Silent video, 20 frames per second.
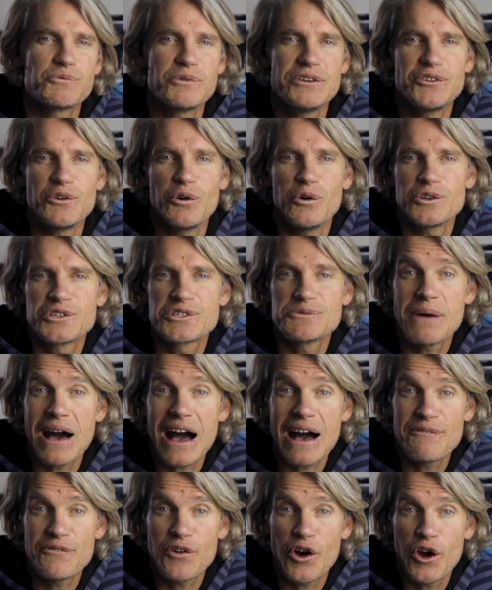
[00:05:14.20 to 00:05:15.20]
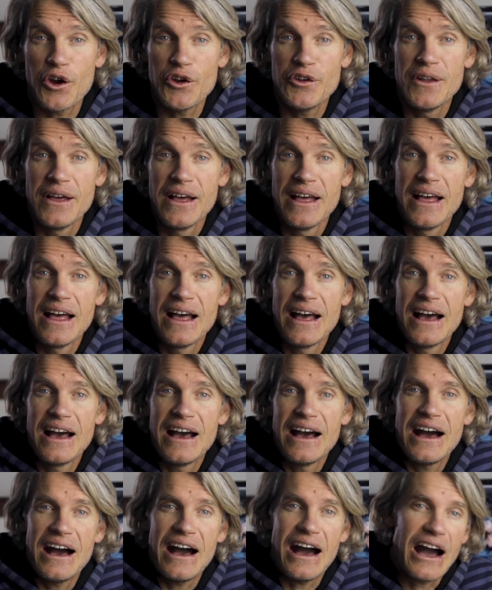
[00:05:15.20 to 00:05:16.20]
with your smartphone
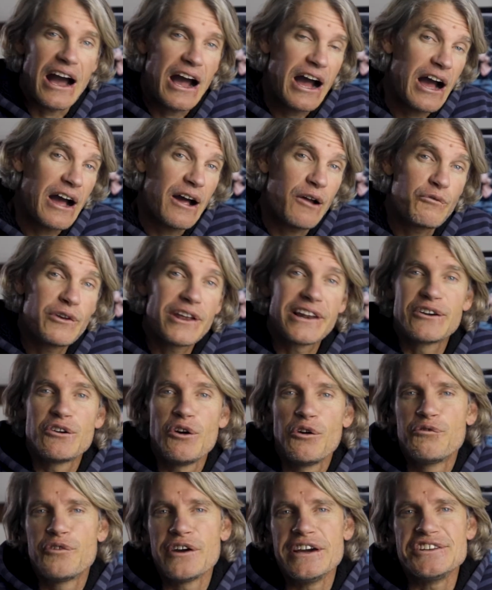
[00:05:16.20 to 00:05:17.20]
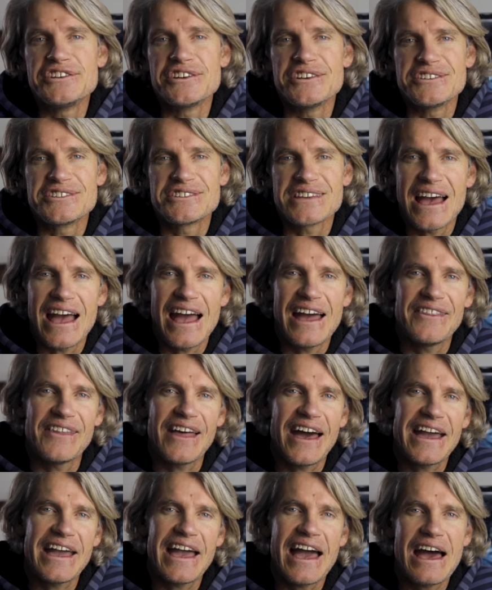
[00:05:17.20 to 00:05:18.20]
are really cool features, and
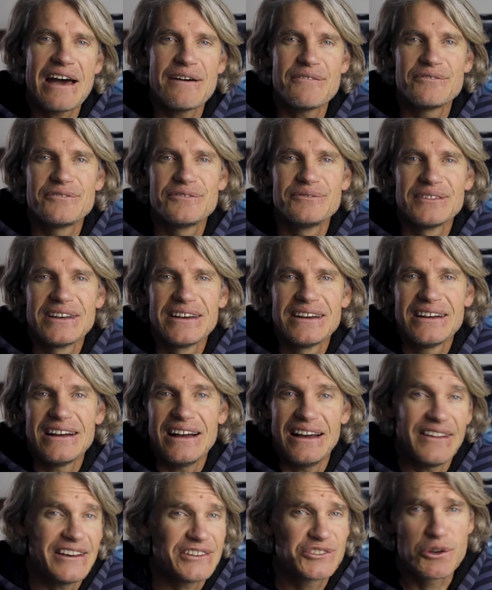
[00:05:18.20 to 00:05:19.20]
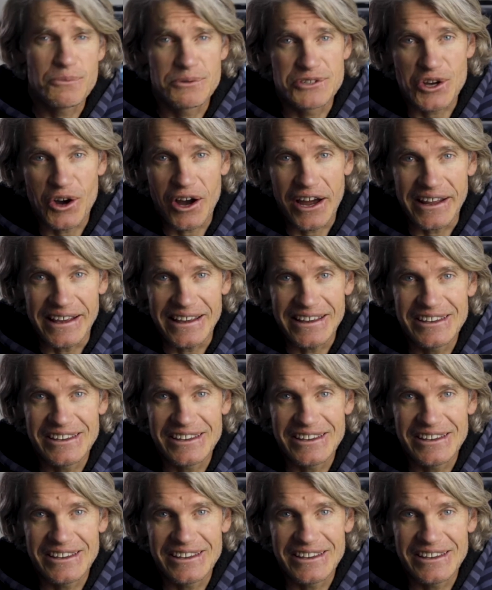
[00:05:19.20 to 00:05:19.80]
they're super tiny.